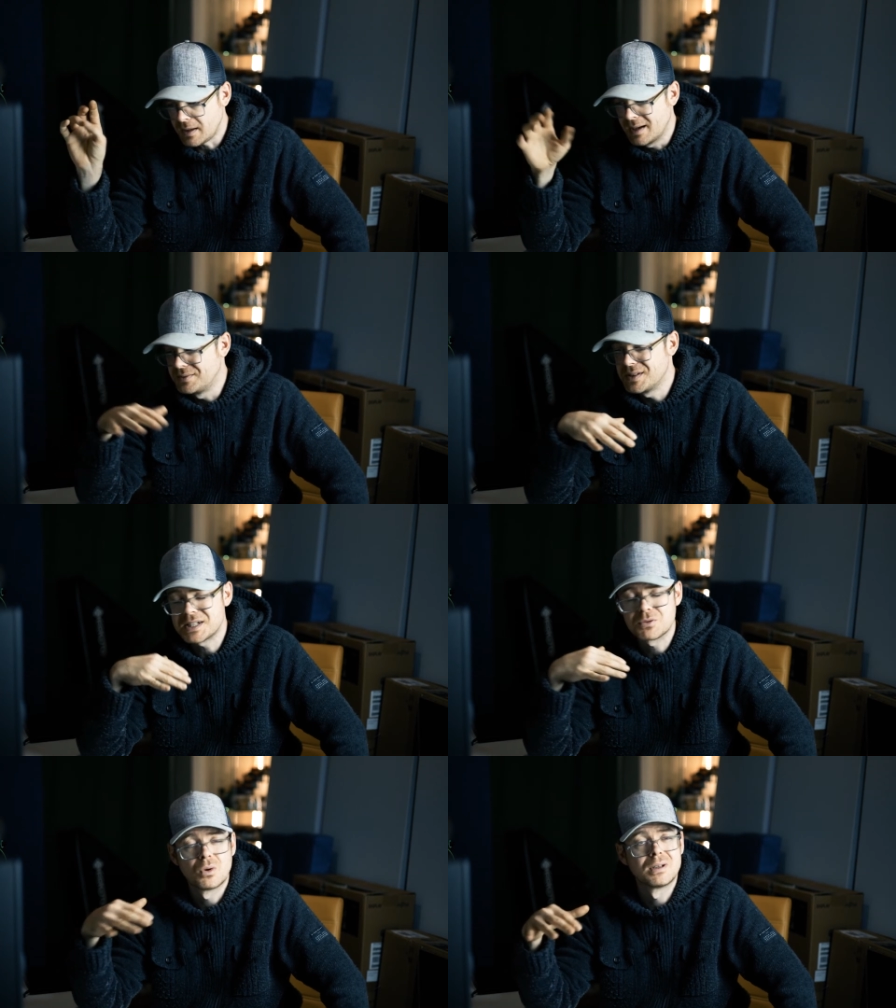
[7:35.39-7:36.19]
And
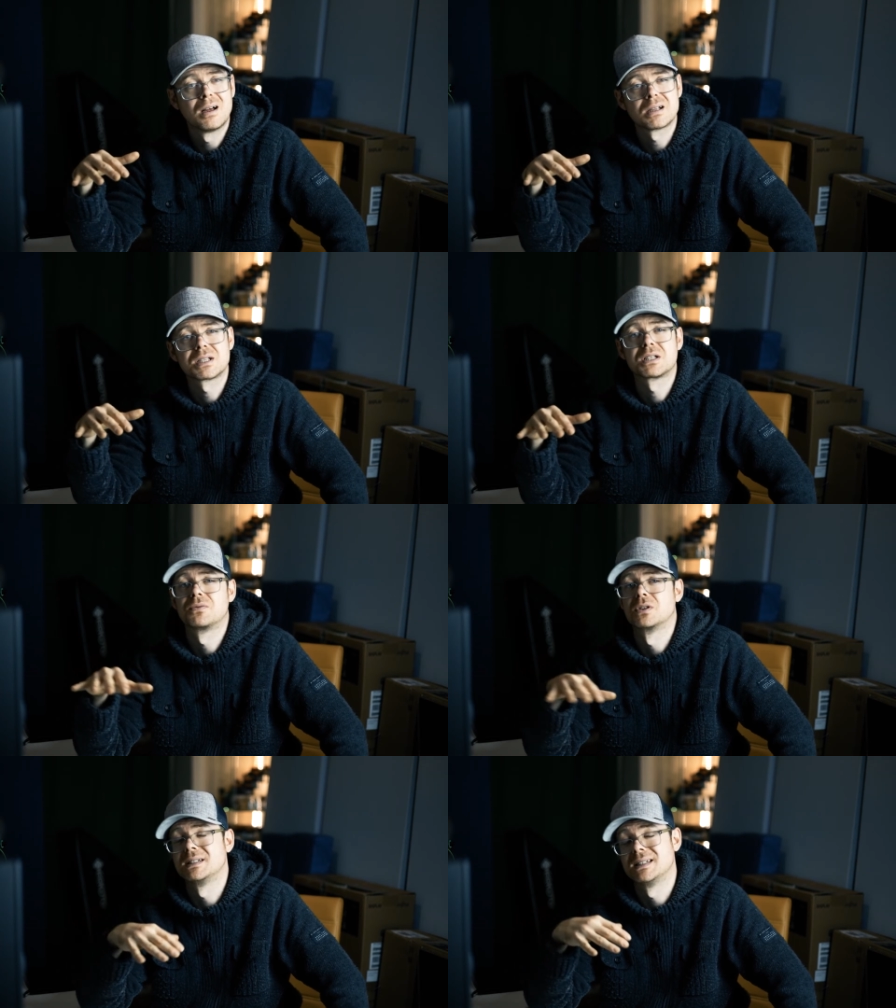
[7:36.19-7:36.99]
this one lasts
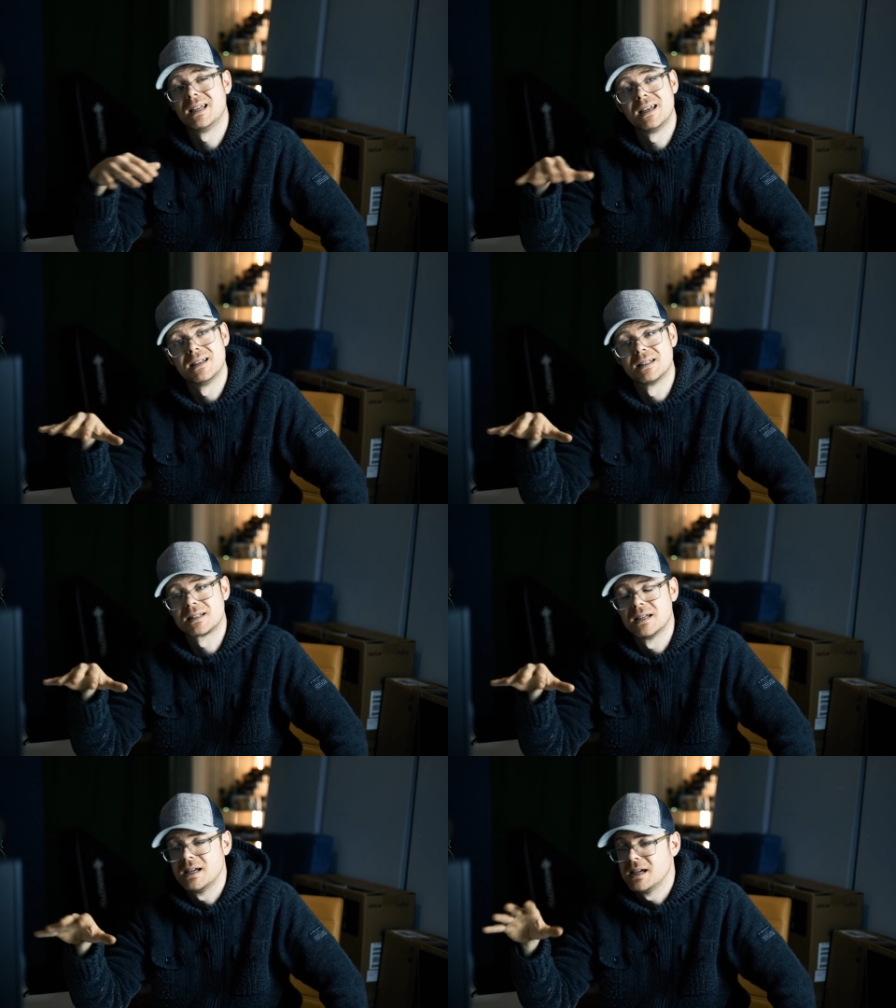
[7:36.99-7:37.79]
for
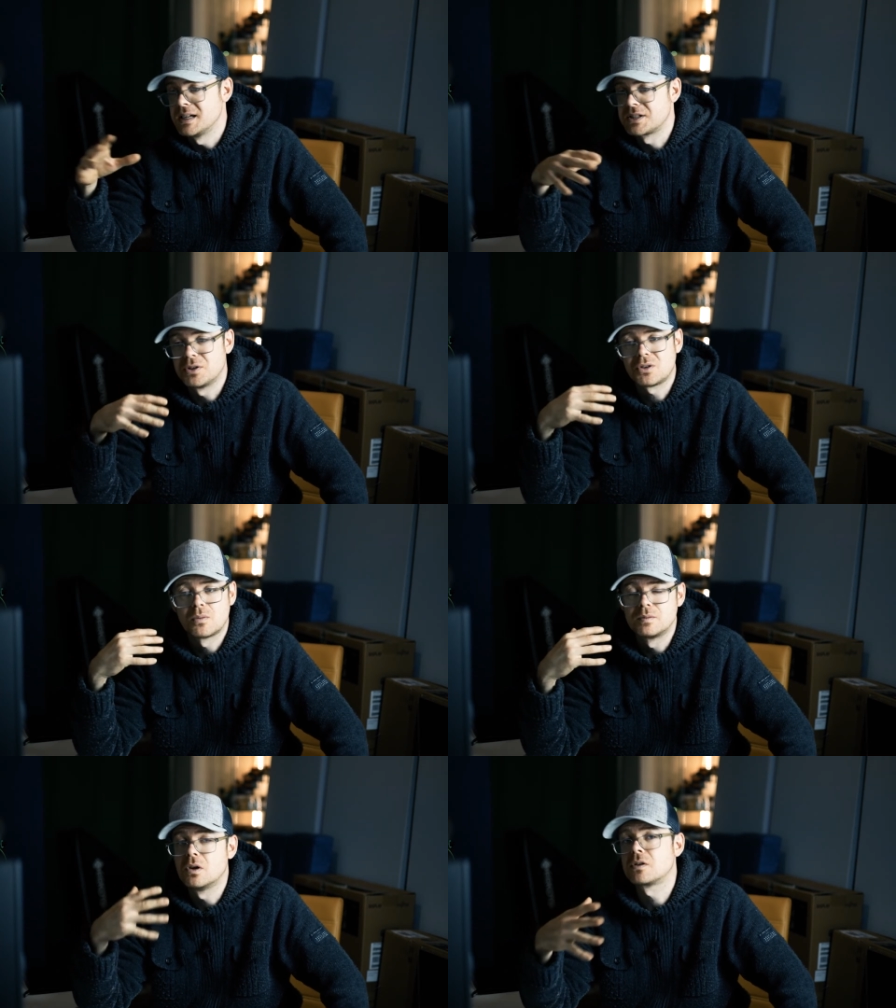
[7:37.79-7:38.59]
days. It's not
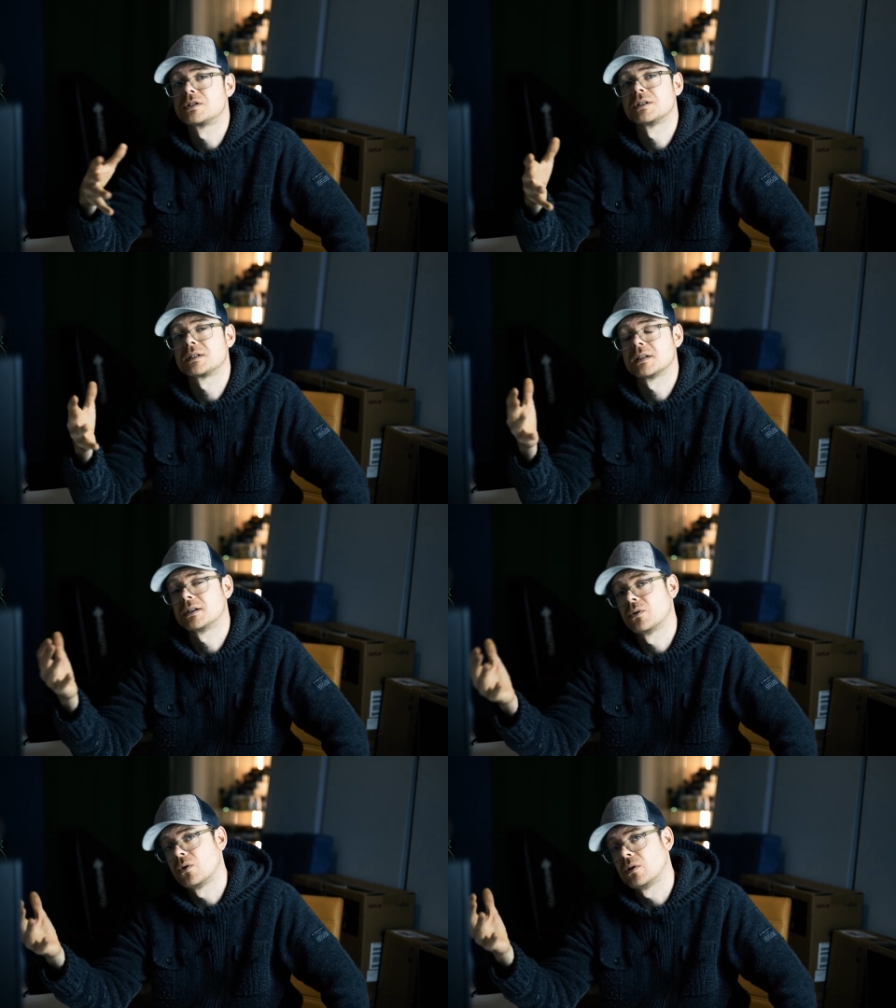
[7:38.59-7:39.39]
obnoxious
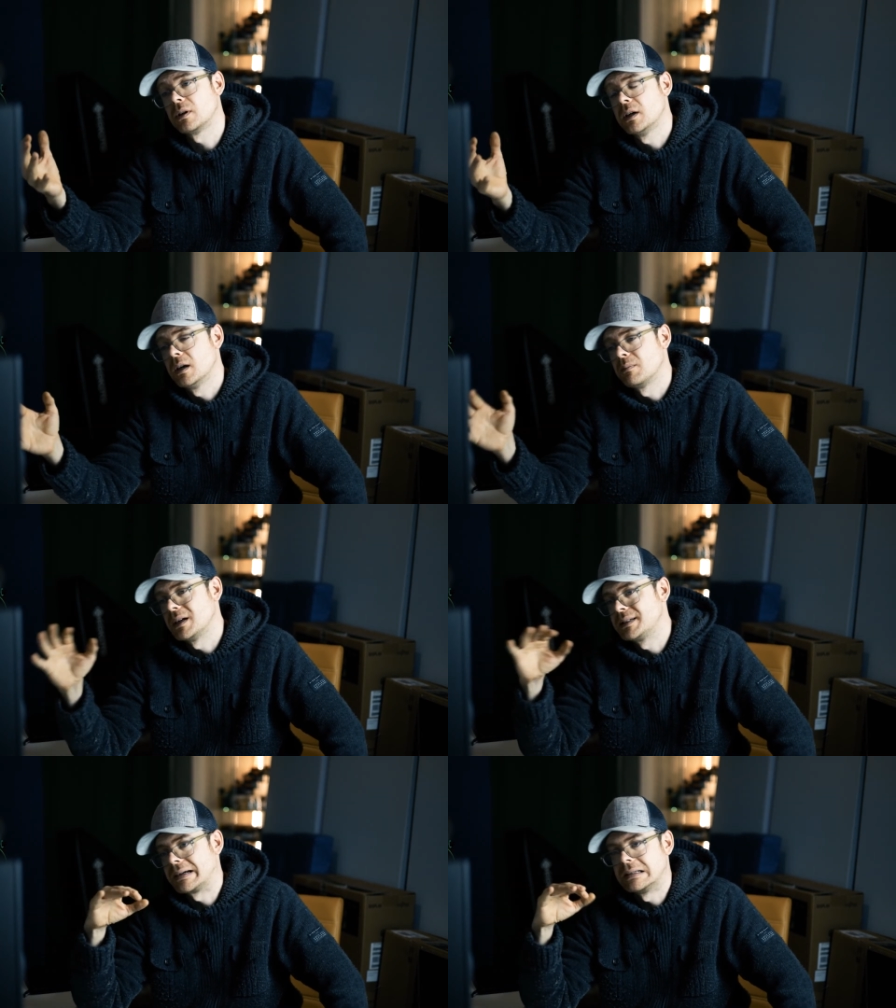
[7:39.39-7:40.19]
at all.
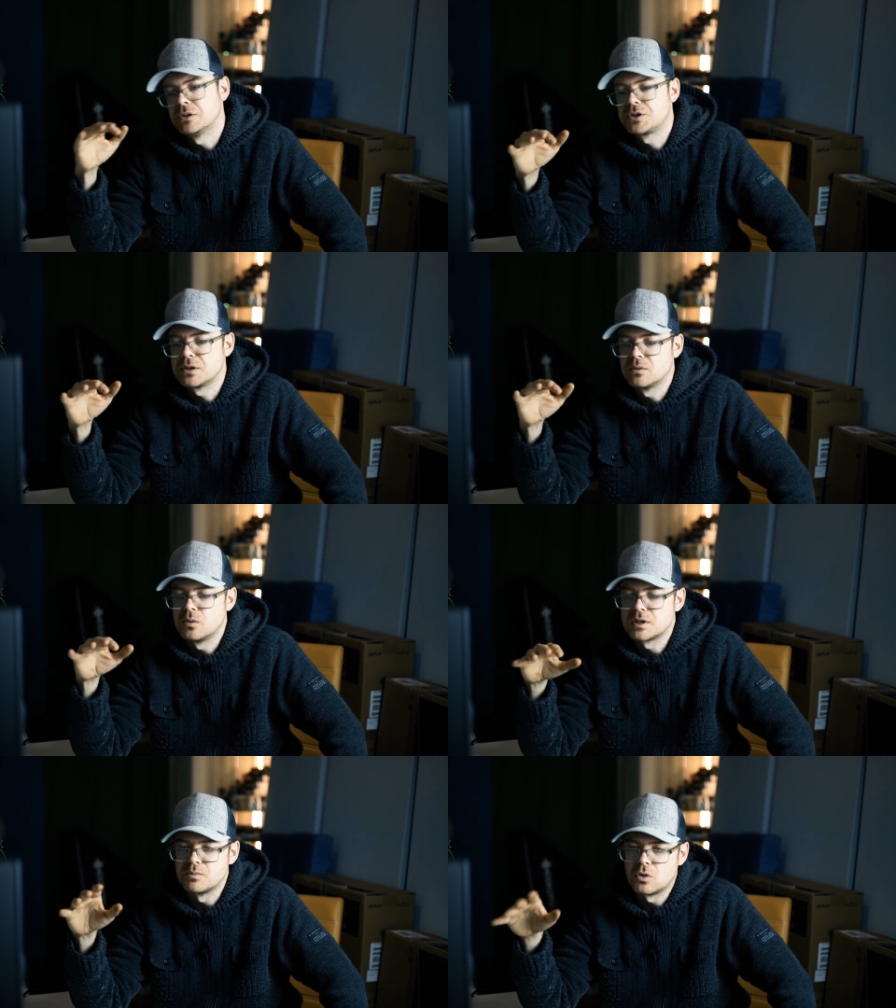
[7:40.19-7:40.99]
My dilution
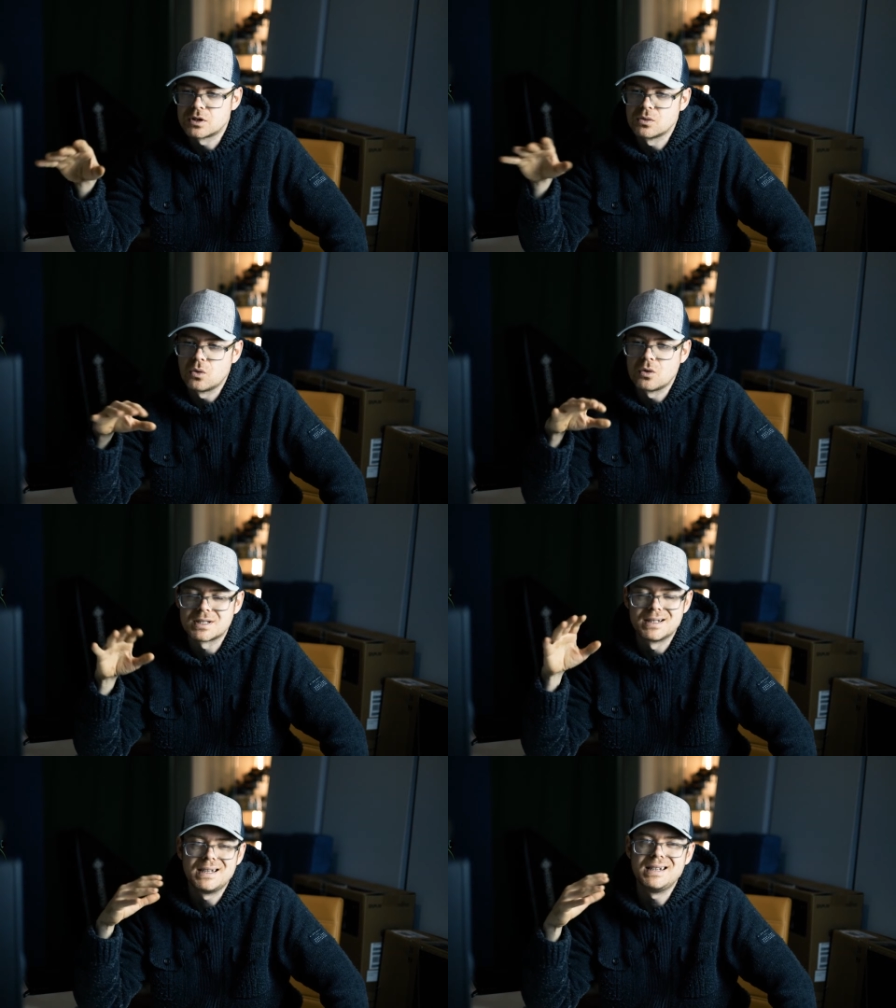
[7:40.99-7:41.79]
was more
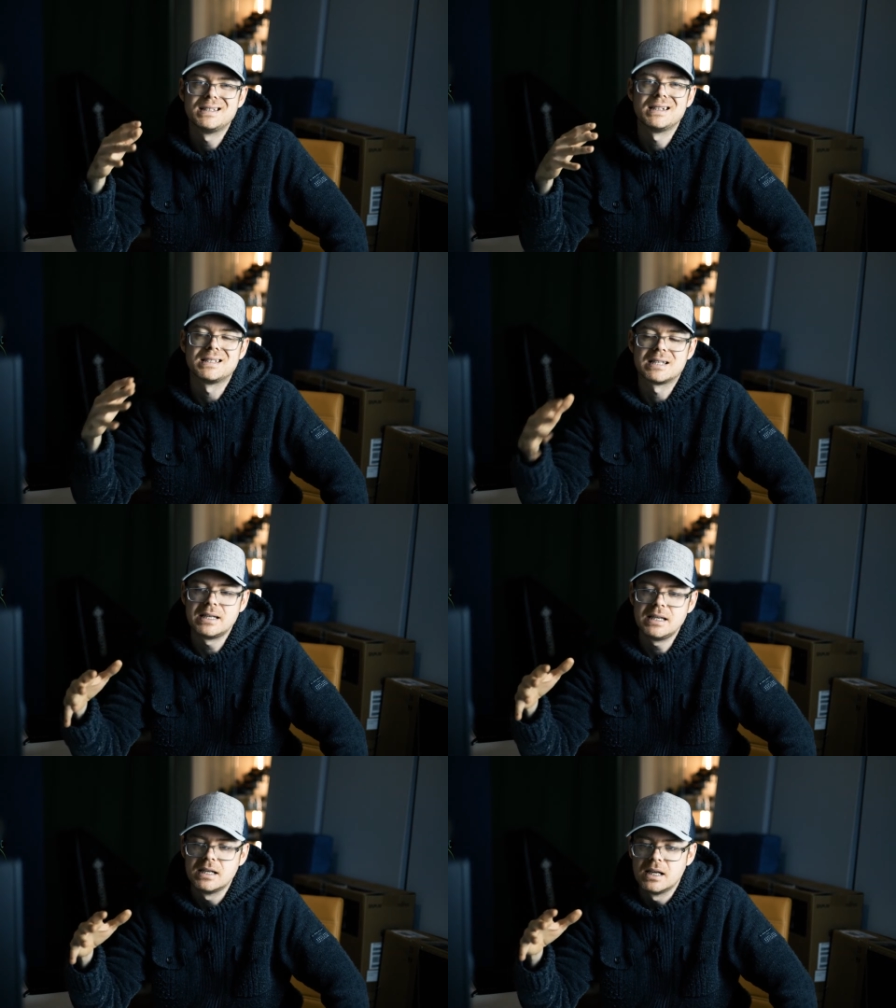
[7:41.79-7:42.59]
towards an
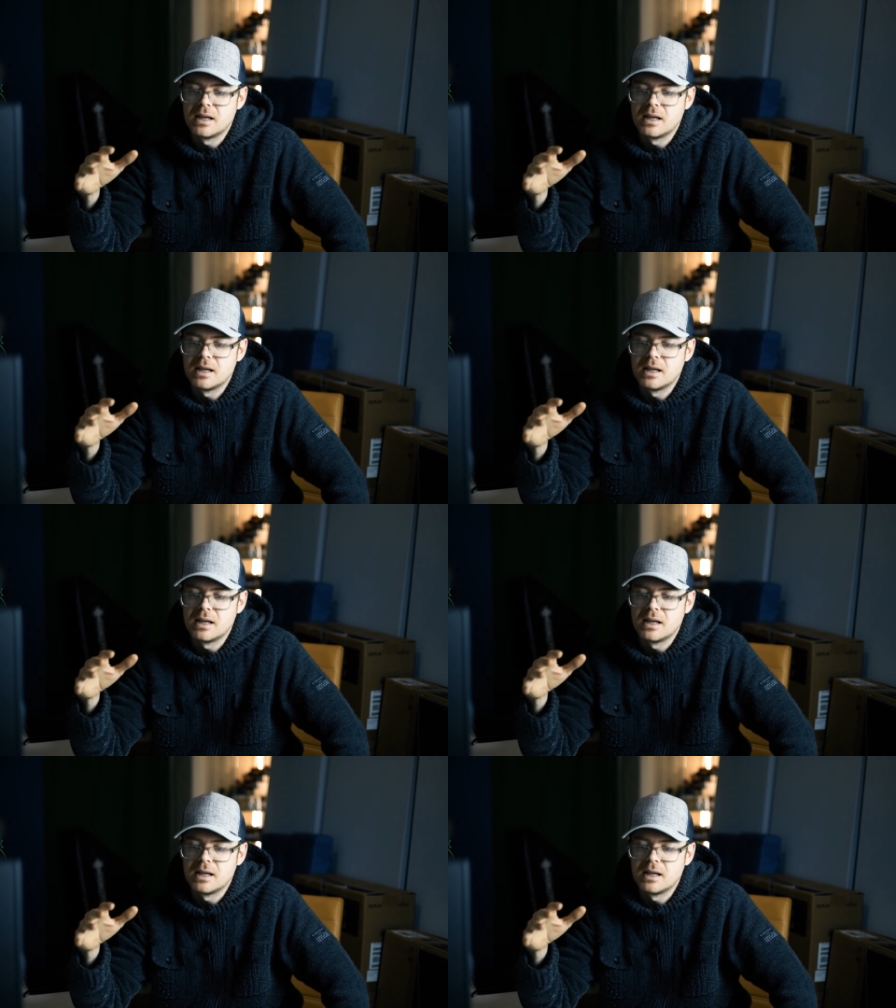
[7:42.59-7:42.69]
EDT,